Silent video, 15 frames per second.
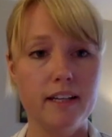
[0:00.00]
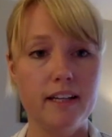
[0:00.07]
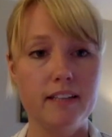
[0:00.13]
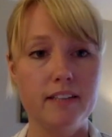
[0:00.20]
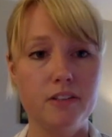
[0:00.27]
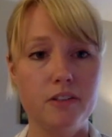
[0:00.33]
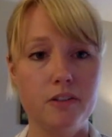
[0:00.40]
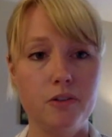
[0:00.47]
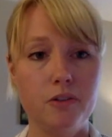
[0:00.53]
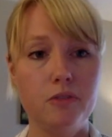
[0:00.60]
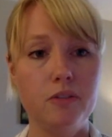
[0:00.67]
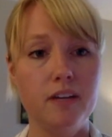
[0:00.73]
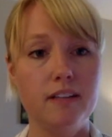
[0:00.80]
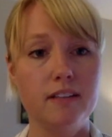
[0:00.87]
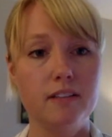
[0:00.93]
And so you
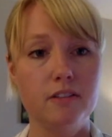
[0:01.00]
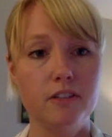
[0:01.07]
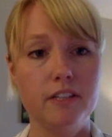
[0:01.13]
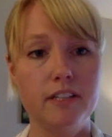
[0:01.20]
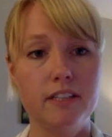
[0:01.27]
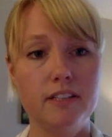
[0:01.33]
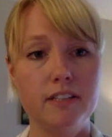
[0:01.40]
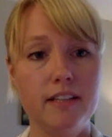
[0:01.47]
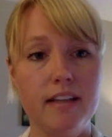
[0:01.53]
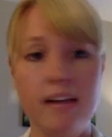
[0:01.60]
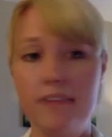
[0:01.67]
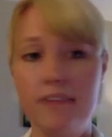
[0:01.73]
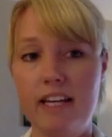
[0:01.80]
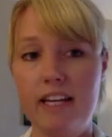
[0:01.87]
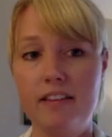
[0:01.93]
guys learning to
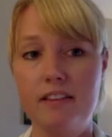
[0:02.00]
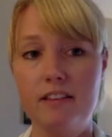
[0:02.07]
navigate